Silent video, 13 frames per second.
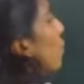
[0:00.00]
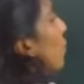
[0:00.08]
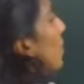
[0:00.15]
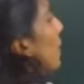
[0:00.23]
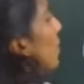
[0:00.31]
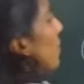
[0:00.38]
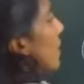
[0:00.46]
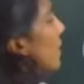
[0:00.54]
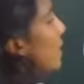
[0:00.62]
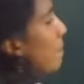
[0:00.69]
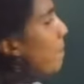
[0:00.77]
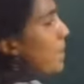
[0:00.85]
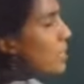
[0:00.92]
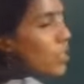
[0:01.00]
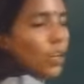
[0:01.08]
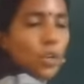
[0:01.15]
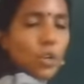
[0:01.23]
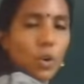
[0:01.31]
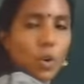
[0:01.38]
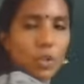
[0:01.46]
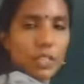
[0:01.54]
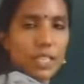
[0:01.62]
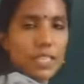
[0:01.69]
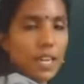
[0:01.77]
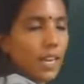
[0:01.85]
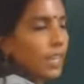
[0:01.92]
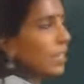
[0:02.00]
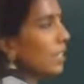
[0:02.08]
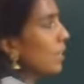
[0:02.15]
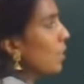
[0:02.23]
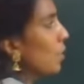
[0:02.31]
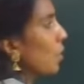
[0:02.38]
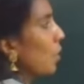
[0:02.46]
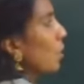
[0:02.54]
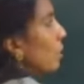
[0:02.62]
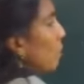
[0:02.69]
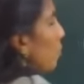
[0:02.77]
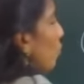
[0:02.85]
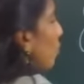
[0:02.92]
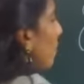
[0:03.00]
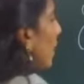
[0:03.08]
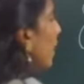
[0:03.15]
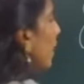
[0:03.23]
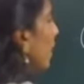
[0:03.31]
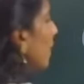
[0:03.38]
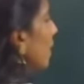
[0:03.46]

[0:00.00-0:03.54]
movement which depends on growth is called growth movement.